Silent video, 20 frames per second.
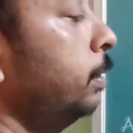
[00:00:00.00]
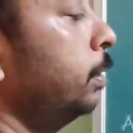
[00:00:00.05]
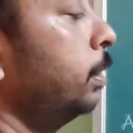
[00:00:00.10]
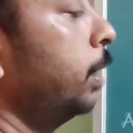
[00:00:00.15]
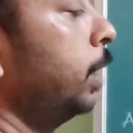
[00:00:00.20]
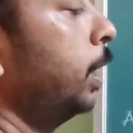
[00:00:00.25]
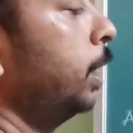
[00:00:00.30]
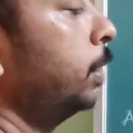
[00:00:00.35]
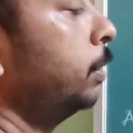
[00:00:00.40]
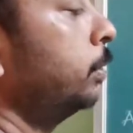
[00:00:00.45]

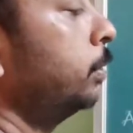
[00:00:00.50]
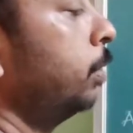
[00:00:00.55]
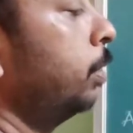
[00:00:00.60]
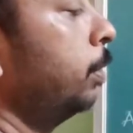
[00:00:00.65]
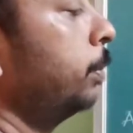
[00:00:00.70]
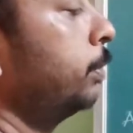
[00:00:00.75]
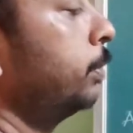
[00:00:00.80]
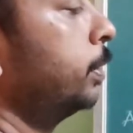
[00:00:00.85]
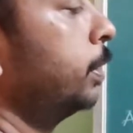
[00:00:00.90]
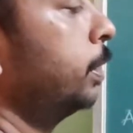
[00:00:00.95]

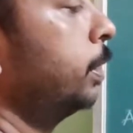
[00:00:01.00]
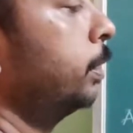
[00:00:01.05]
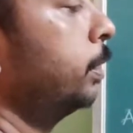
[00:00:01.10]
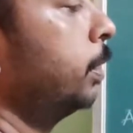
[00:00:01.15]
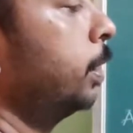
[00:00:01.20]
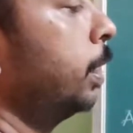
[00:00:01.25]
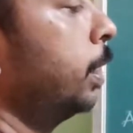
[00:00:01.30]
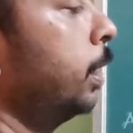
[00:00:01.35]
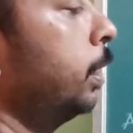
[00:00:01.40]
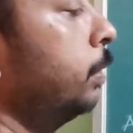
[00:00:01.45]
Adsorption
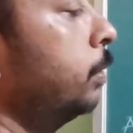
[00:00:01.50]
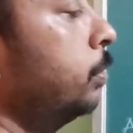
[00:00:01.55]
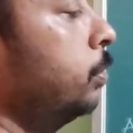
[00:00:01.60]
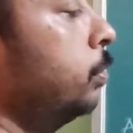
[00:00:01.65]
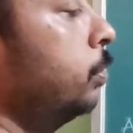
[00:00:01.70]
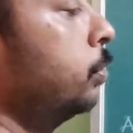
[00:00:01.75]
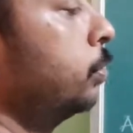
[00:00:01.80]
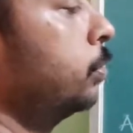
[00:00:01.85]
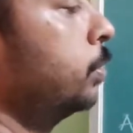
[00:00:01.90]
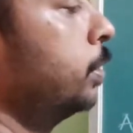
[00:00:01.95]

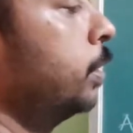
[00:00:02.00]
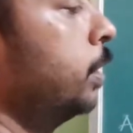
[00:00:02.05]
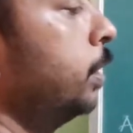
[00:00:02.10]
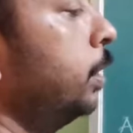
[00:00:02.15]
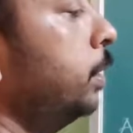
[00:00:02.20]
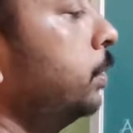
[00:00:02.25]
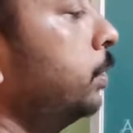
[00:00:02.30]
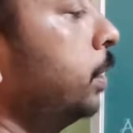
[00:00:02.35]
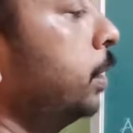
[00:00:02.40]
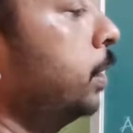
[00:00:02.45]
isoster
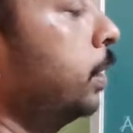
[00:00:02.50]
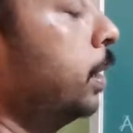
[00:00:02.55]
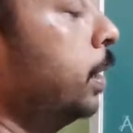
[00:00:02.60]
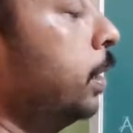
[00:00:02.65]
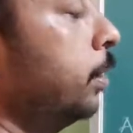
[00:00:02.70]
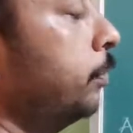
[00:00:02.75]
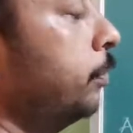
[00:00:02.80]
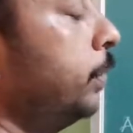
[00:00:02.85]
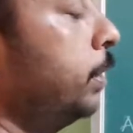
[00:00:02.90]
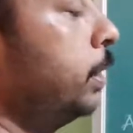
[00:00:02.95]
is the
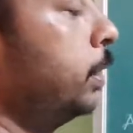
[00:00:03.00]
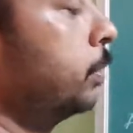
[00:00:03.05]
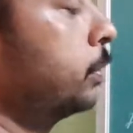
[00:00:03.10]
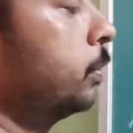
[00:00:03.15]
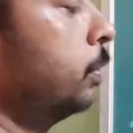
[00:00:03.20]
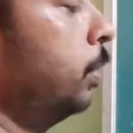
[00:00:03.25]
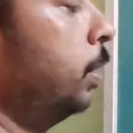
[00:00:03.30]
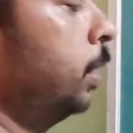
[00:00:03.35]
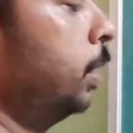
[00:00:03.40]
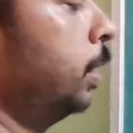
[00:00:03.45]
graph it is
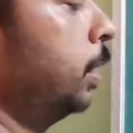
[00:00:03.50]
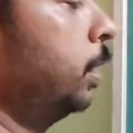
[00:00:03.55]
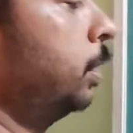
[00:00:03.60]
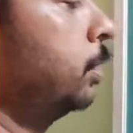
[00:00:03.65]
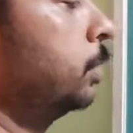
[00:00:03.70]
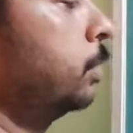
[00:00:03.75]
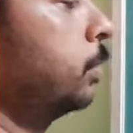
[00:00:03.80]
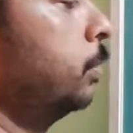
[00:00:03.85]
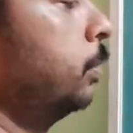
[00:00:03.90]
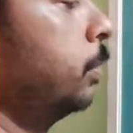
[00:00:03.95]
called
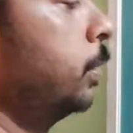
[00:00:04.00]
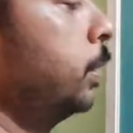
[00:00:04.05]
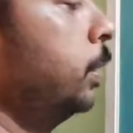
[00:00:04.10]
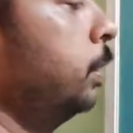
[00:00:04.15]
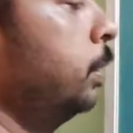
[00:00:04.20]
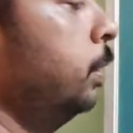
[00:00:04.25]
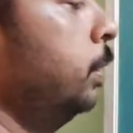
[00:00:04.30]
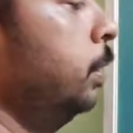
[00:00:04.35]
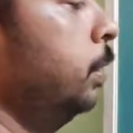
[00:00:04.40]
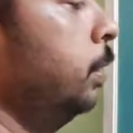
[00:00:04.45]
as. Okay,
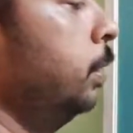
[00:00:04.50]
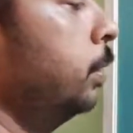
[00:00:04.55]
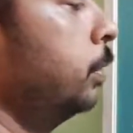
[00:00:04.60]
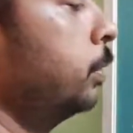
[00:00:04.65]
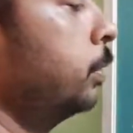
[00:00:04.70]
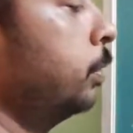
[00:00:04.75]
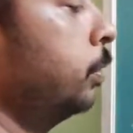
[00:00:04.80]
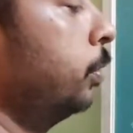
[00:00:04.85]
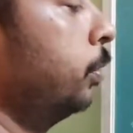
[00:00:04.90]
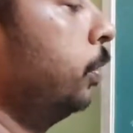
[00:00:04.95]

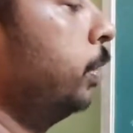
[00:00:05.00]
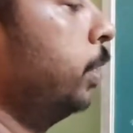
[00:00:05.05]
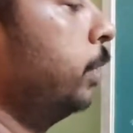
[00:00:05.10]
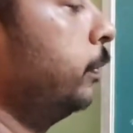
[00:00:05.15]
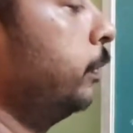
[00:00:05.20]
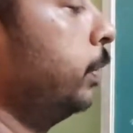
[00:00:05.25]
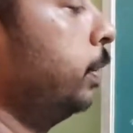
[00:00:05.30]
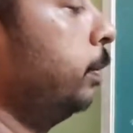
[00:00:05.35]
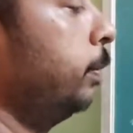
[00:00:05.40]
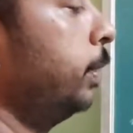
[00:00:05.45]
so it
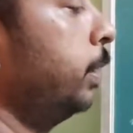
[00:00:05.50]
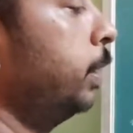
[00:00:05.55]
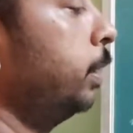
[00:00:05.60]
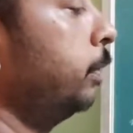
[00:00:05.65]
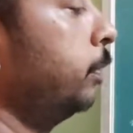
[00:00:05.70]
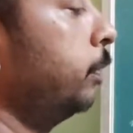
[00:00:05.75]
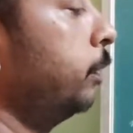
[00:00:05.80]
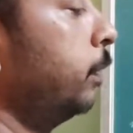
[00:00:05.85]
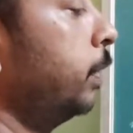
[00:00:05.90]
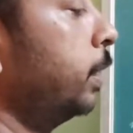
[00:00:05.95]
will be
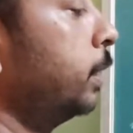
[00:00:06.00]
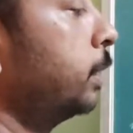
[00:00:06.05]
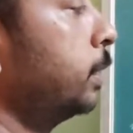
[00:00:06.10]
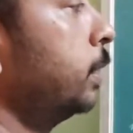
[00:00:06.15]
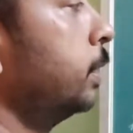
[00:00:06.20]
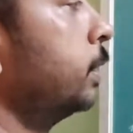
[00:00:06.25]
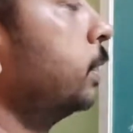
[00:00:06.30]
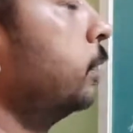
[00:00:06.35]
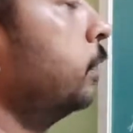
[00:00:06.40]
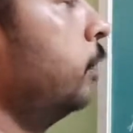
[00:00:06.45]

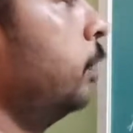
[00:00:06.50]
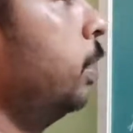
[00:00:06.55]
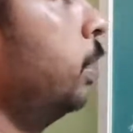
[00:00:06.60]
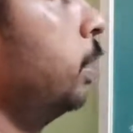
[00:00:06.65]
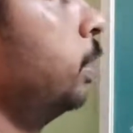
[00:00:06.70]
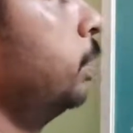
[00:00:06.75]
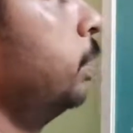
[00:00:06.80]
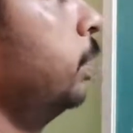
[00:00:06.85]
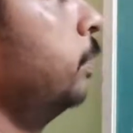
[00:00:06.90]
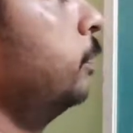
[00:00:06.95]
versus what
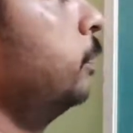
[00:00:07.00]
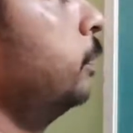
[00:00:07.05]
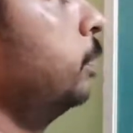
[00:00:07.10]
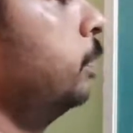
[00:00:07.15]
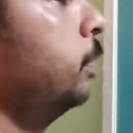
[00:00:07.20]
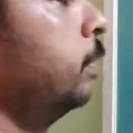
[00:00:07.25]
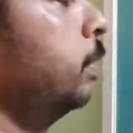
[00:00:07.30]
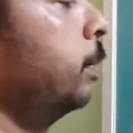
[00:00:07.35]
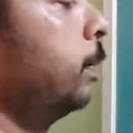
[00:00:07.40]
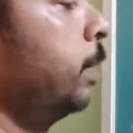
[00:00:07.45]
is left
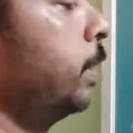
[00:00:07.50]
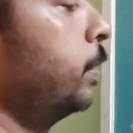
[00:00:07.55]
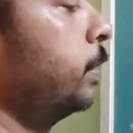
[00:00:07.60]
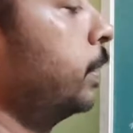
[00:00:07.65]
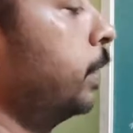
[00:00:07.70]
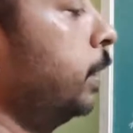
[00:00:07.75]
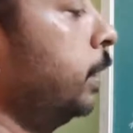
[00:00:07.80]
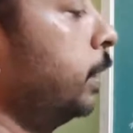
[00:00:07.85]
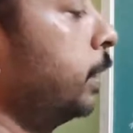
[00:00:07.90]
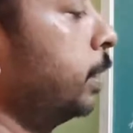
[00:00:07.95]
over,
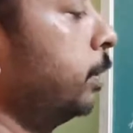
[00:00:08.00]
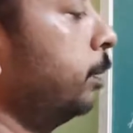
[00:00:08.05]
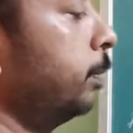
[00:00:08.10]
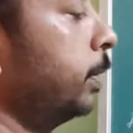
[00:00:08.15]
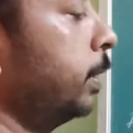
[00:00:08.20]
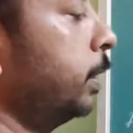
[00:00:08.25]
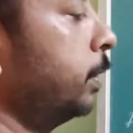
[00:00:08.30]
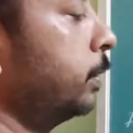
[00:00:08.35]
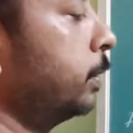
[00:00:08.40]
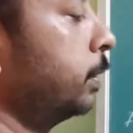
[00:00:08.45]
pressure and
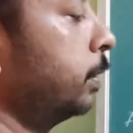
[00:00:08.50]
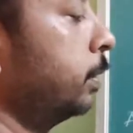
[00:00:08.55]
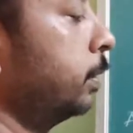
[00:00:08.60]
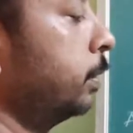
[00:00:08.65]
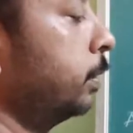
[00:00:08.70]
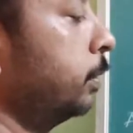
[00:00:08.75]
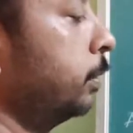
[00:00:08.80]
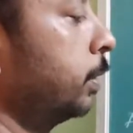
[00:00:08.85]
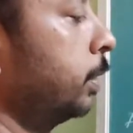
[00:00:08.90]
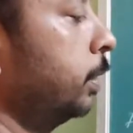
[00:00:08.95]
temperature.
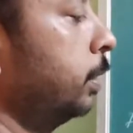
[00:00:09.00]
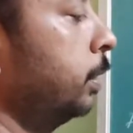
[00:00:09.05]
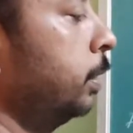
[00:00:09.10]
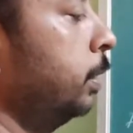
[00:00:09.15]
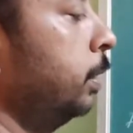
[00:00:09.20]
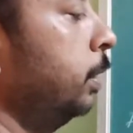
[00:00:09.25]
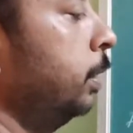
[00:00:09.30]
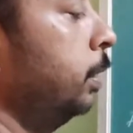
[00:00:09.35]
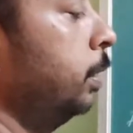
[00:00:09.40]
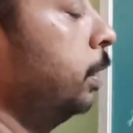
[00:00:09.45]
Okay,
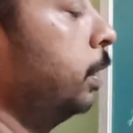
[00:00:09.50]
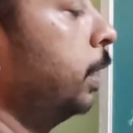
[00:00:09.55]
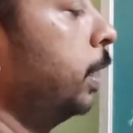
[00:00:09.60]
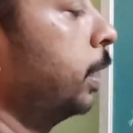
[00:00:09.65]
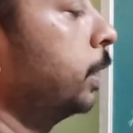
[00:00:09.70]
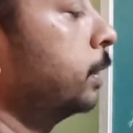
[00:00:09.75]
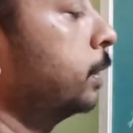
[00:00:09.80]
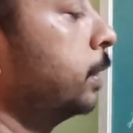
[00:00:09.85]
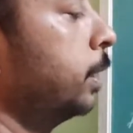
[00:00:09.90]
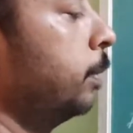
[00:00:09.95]

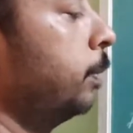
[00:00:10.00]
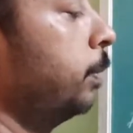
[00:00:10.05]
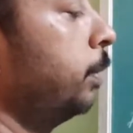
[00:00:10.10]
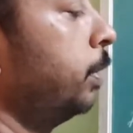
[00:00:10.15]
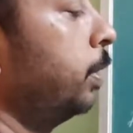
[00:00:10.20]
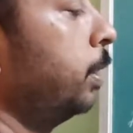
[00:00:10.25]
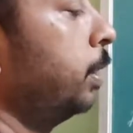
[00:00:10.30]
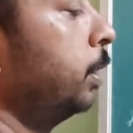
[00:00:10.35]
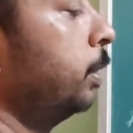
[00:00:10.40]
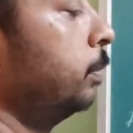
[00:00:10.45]
x
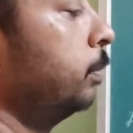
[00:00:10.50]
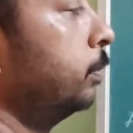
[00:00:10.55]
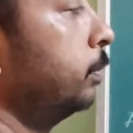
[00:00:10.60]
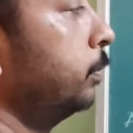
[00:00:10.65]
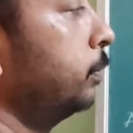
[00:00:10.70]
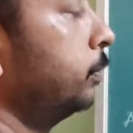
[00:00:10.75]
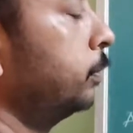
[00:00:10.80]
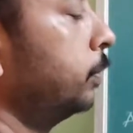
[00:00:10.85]
upon m,